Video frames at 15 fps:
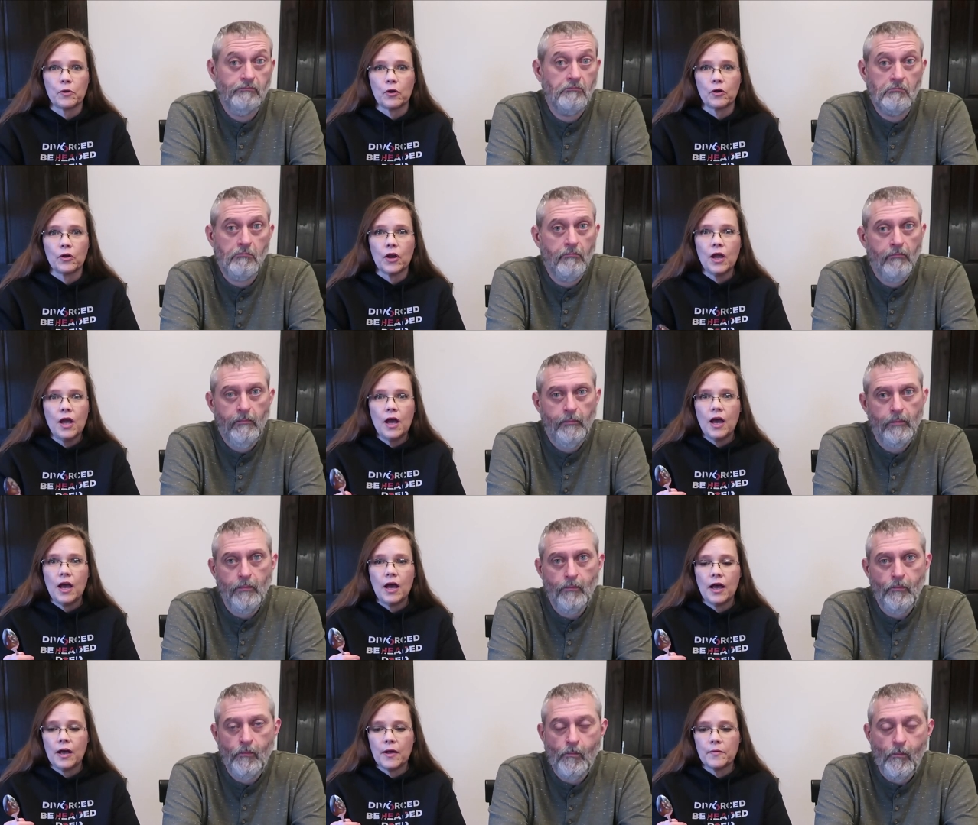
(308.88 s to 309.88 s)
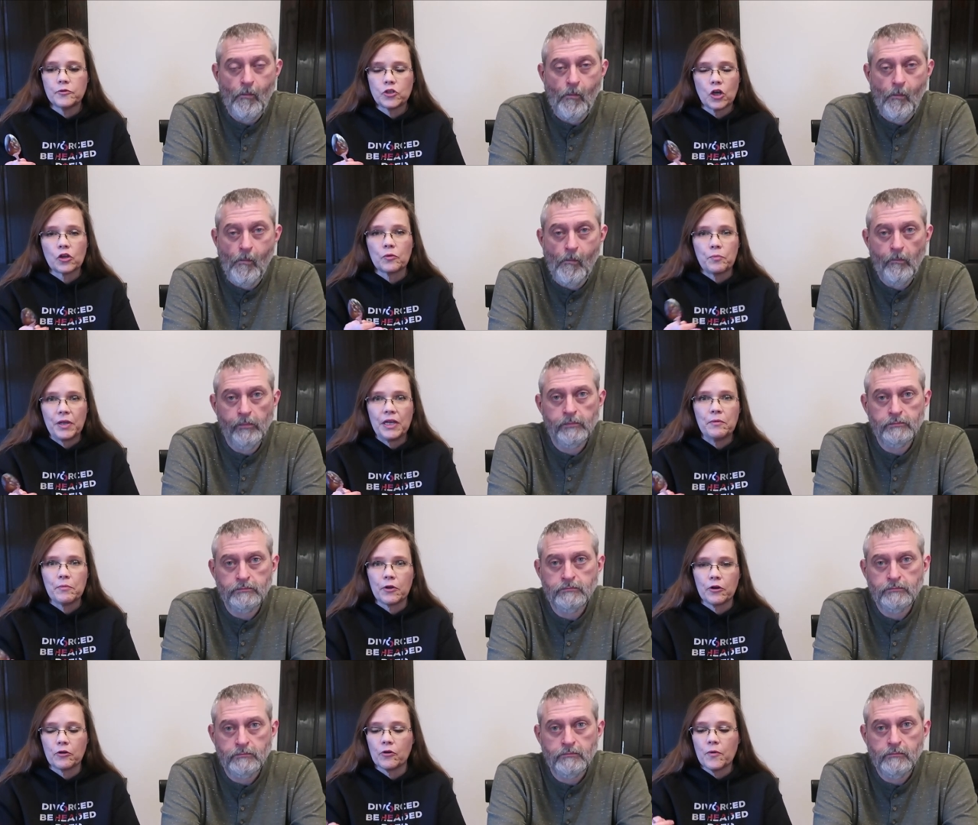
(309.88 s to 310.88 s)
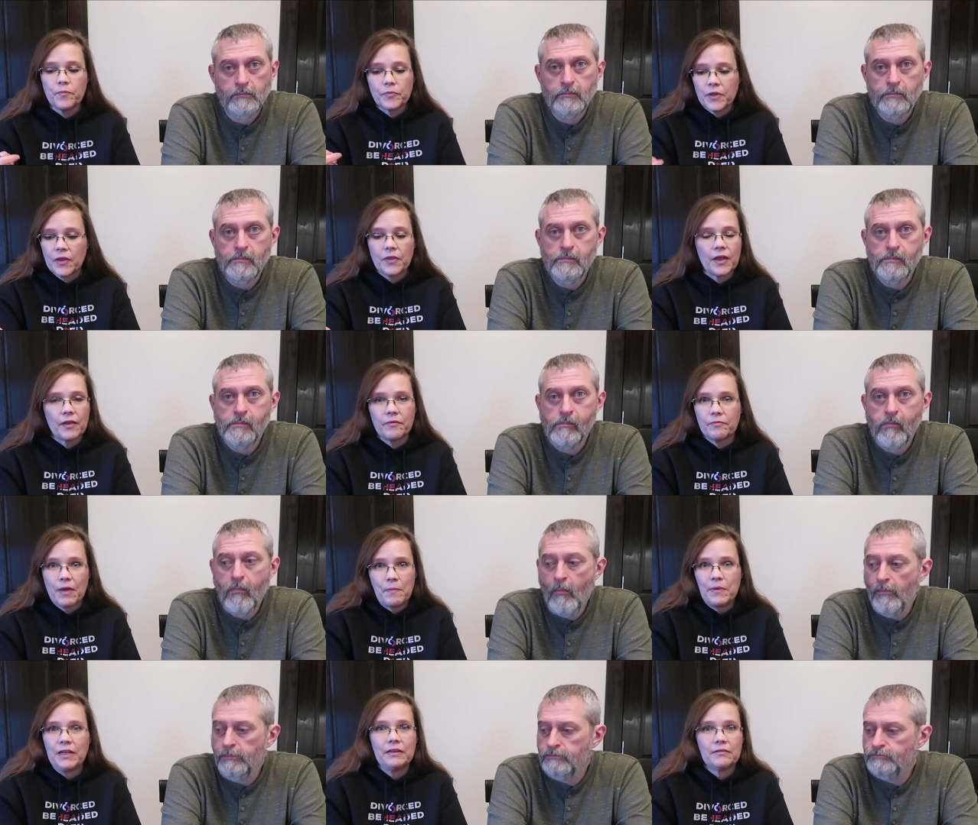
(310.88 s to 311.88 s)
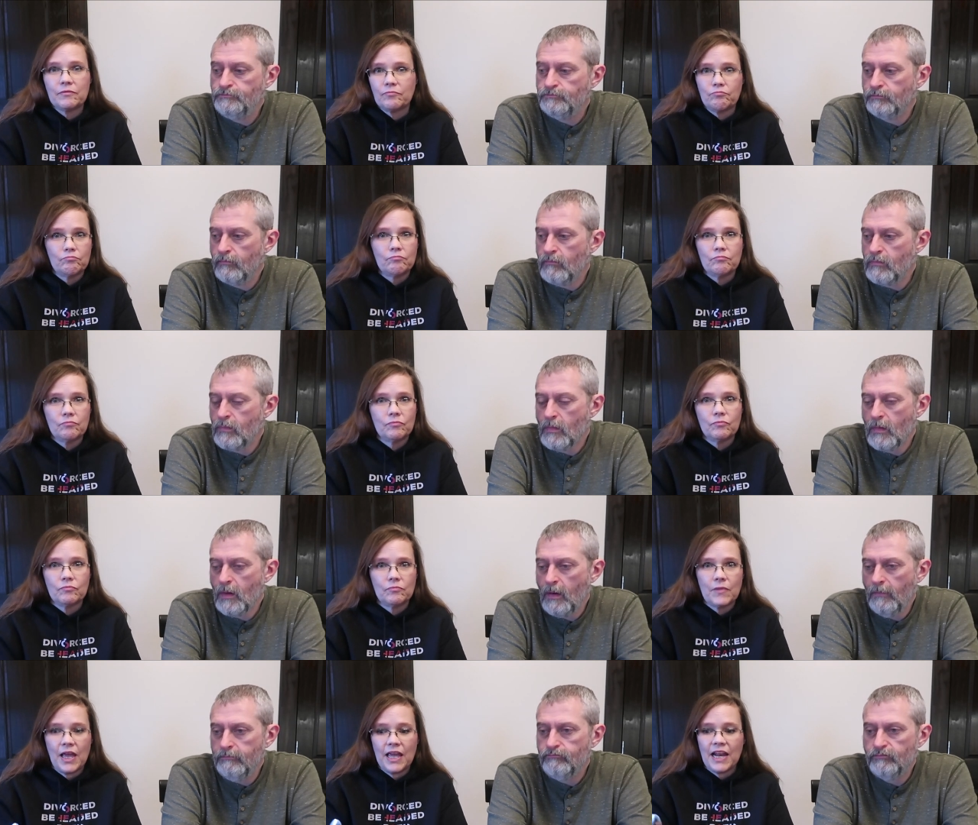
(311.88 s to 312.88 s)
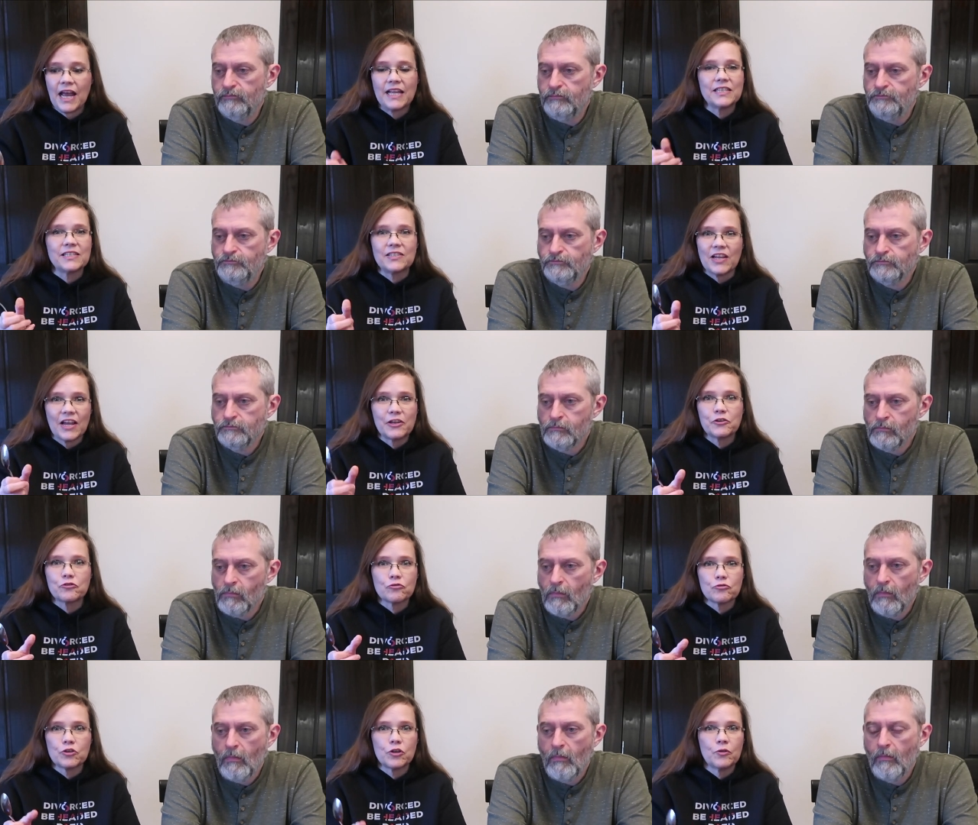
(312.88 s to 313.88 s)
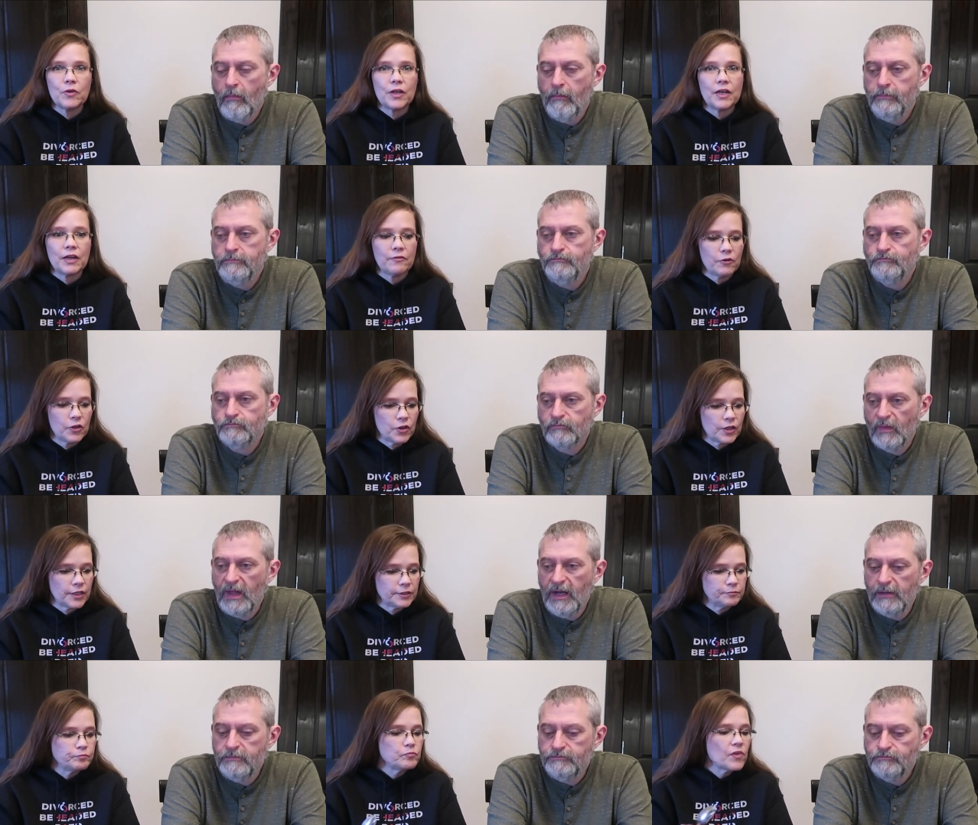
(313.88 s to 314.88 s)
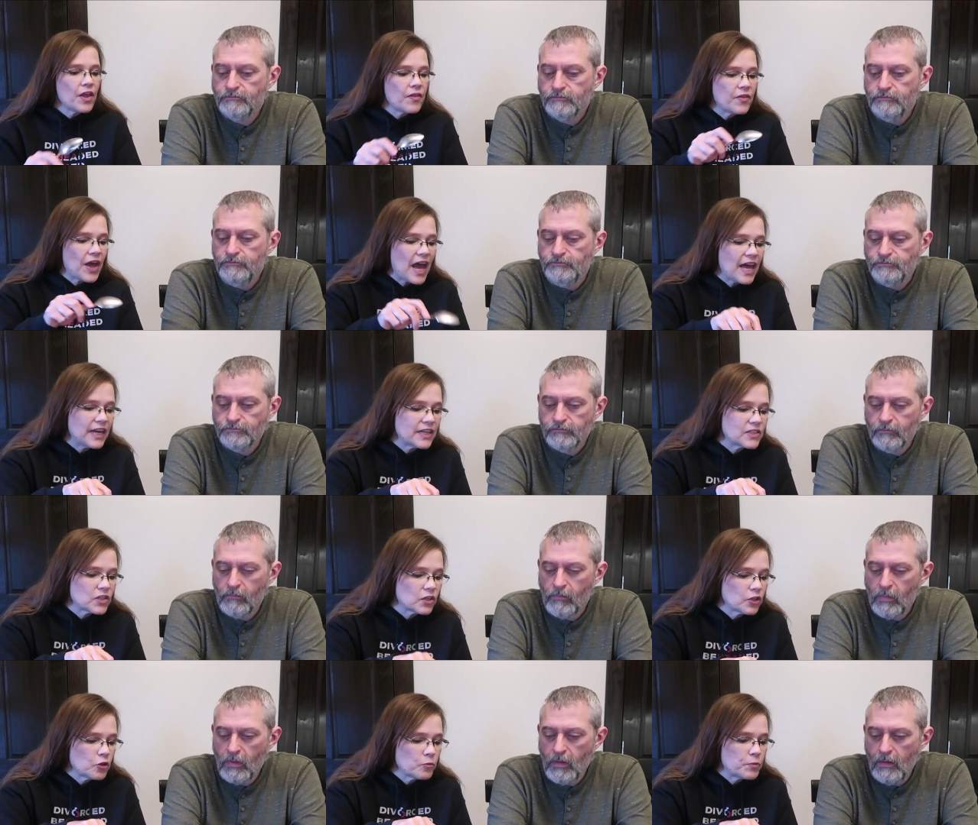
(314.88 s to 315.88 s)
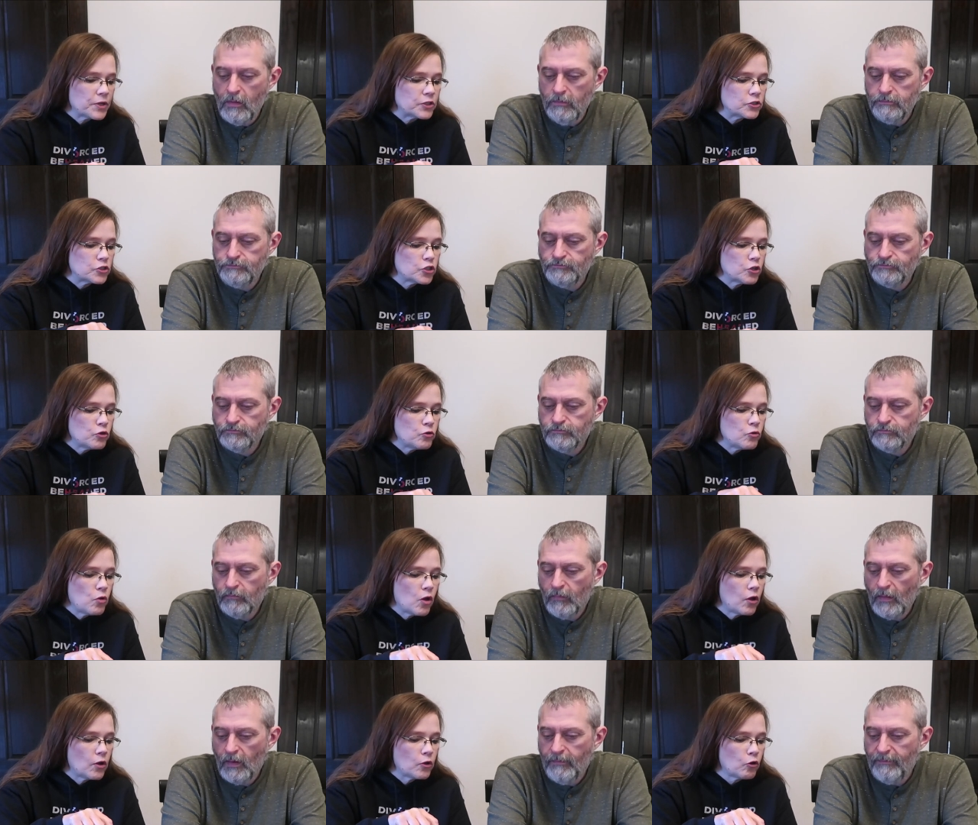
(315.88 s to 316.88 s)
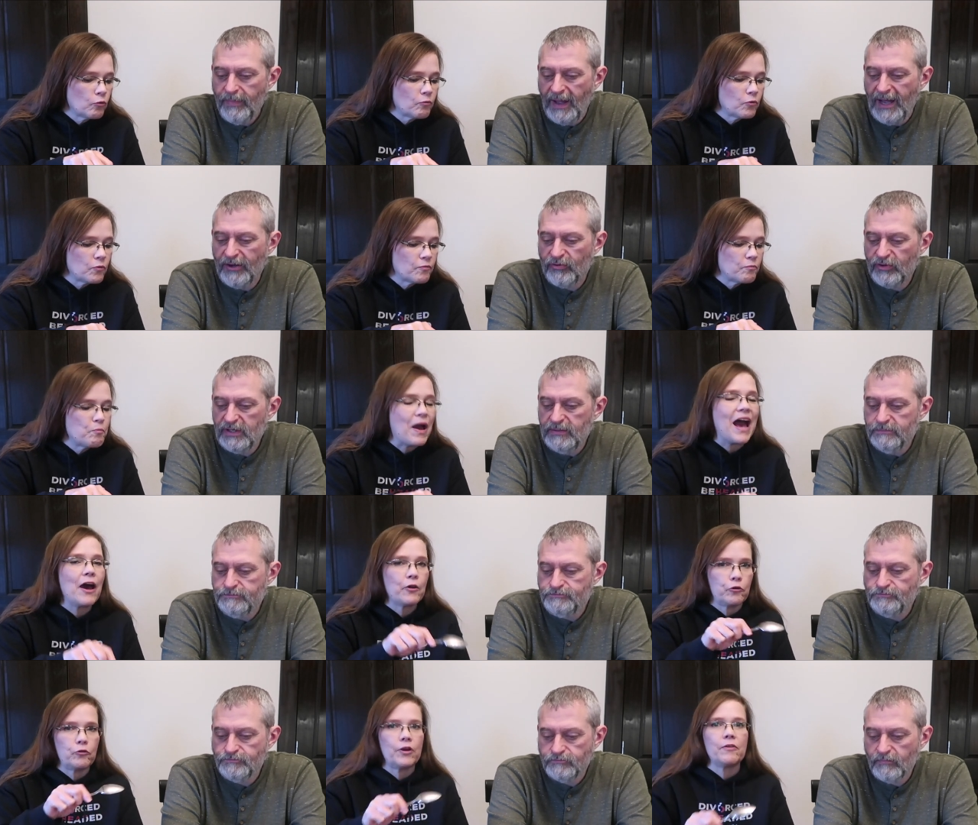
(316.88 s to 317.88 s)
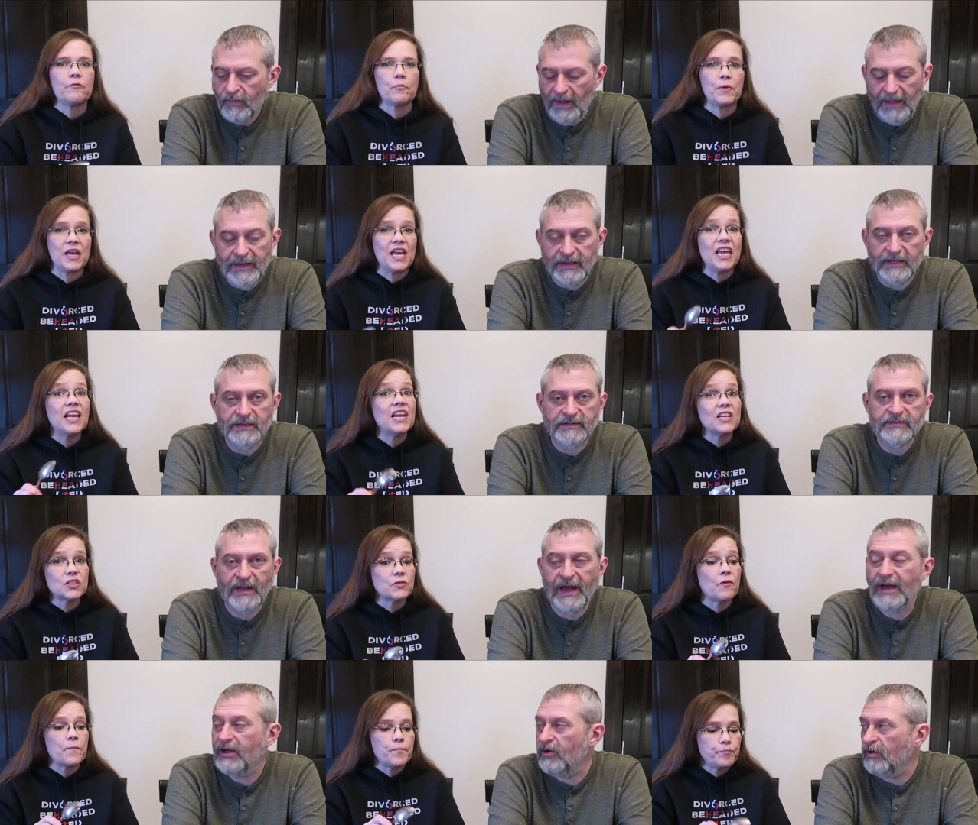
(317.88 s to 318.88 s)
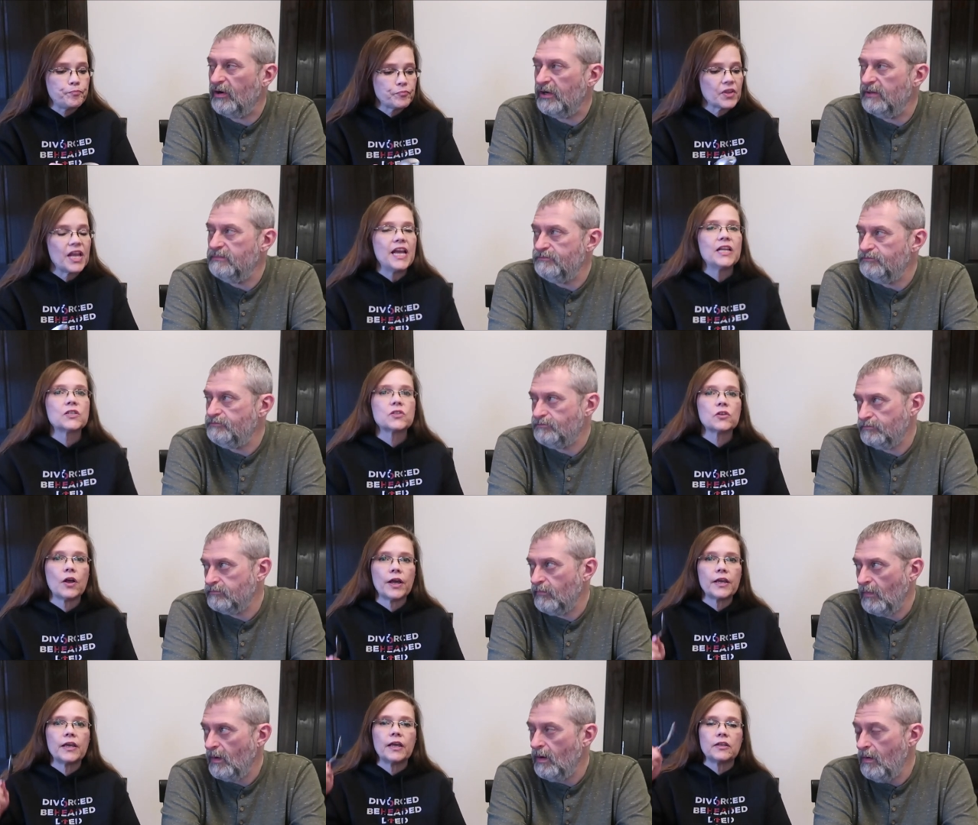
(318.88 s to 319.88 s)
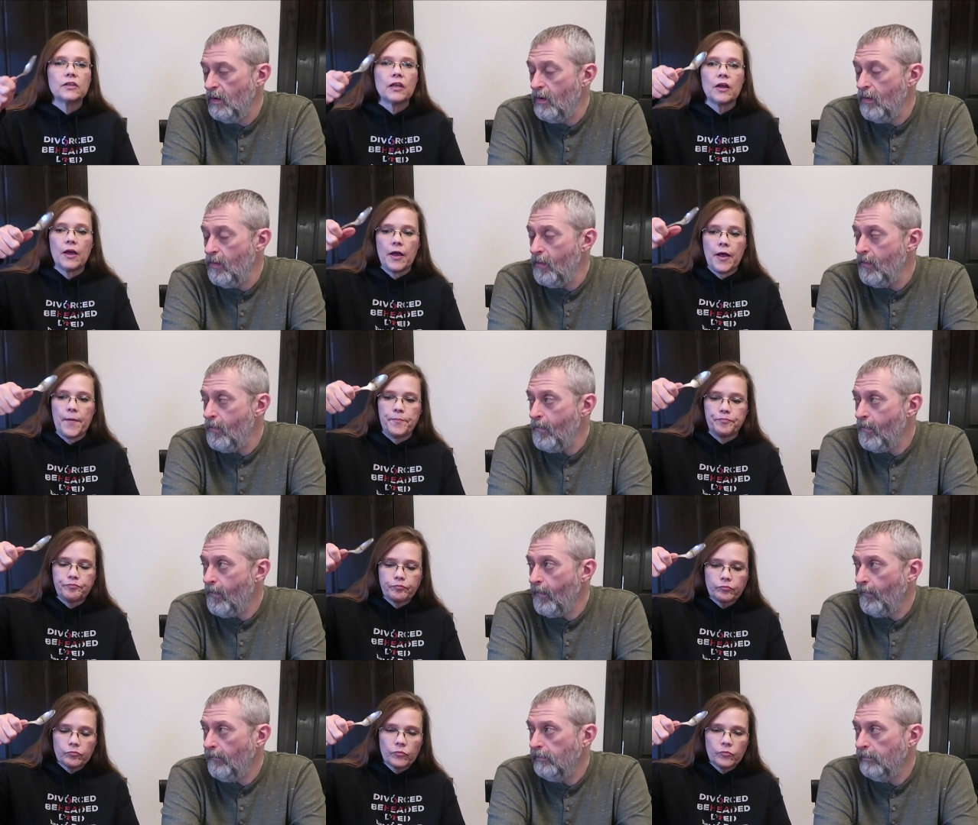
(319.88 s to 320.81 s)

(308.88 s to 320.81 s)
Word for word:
Speaker 1: bar, uh, chocolate peanut butter. I mean, it adds texture to it and everything. Yeah. That is a little bit too powdery. Powdery for it me. Is. It is. I agree. It's like at the um,